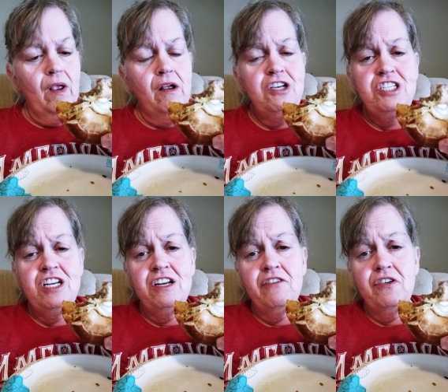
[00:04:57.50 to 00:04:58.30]
and she
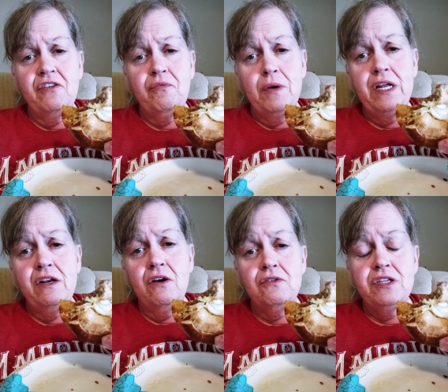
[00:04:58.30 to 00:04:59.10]
didn't have enough money
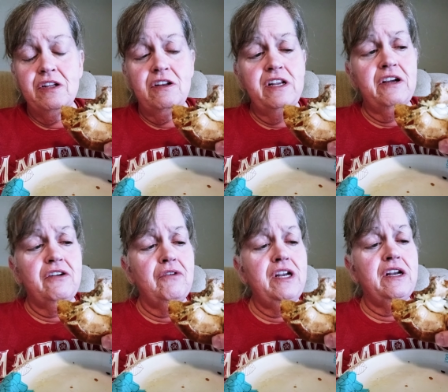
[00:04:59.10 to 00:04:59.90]
to go to the clinic,
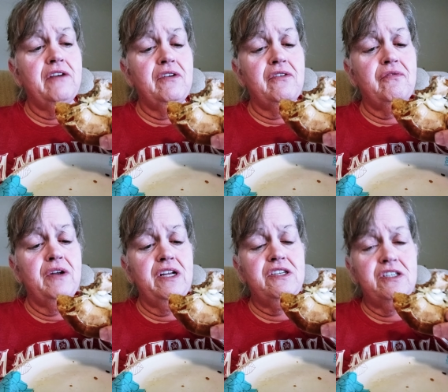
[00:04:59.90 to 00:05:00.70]
and we didn't have enough
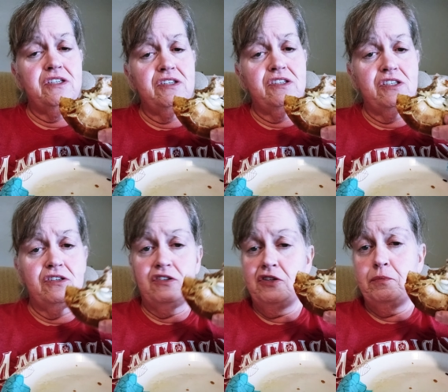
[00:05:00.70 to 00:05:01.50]
money to, to,
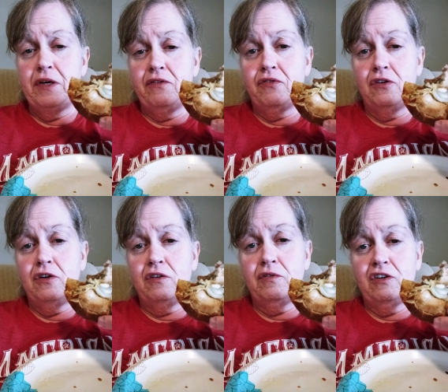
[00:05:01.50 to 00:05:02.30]
to pay for
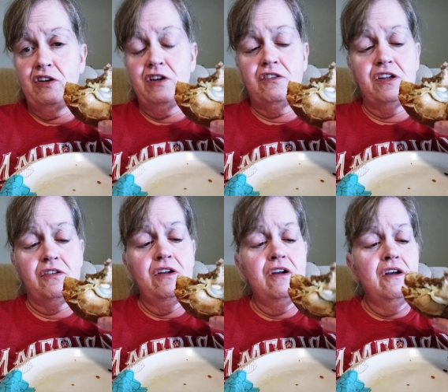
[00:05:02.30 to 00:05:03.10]
her clinic thing.
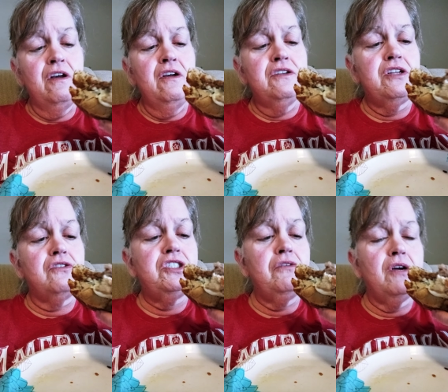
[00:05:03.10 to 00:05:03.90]
So
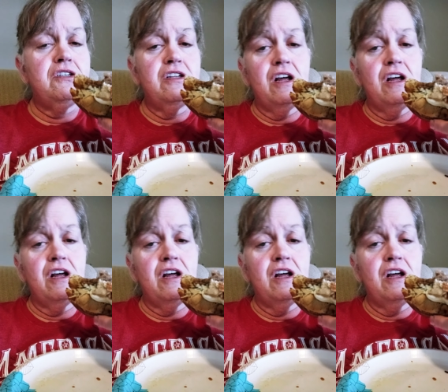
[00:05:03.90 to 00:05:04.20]
she went to the